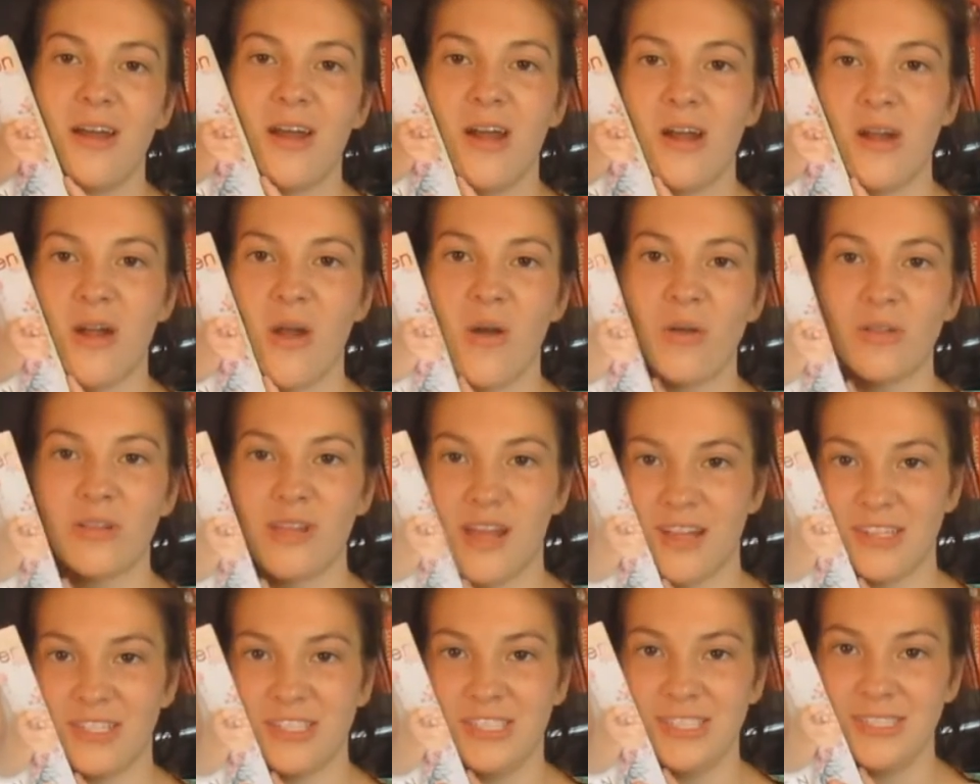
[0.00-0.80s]
are all
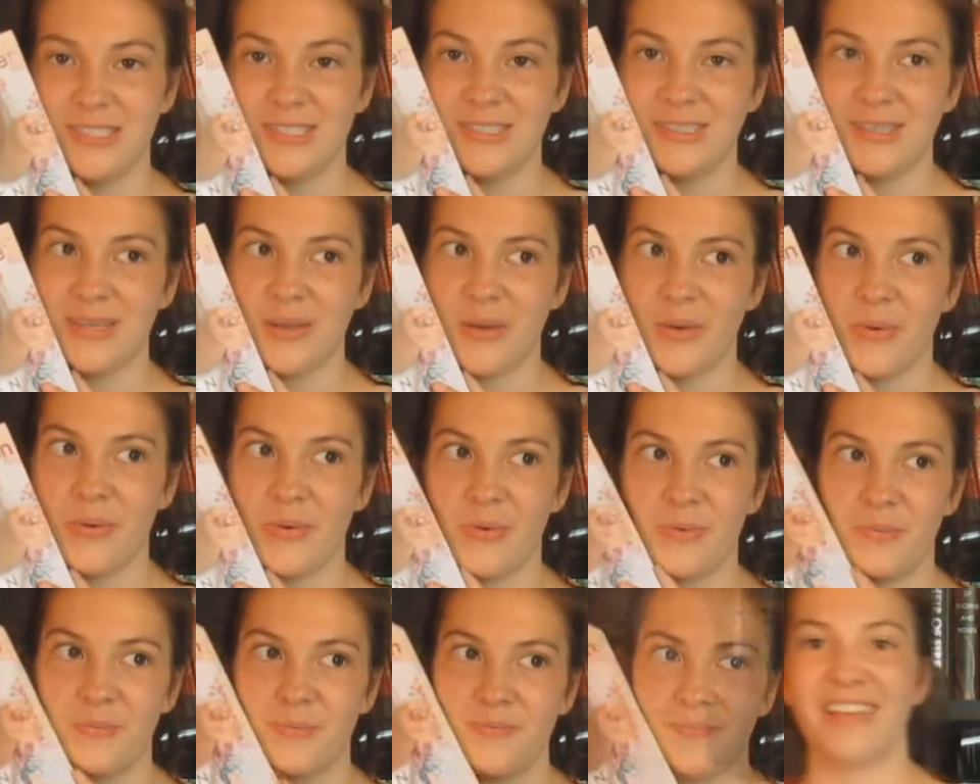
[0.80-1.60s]
gushy.
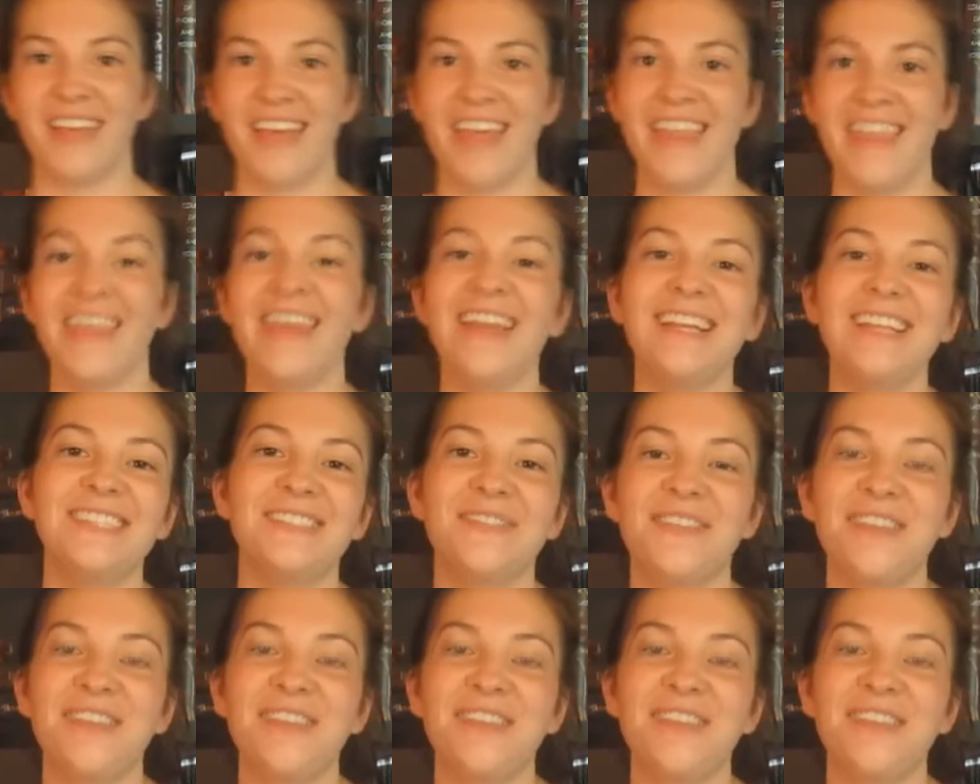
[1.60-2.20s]
So the next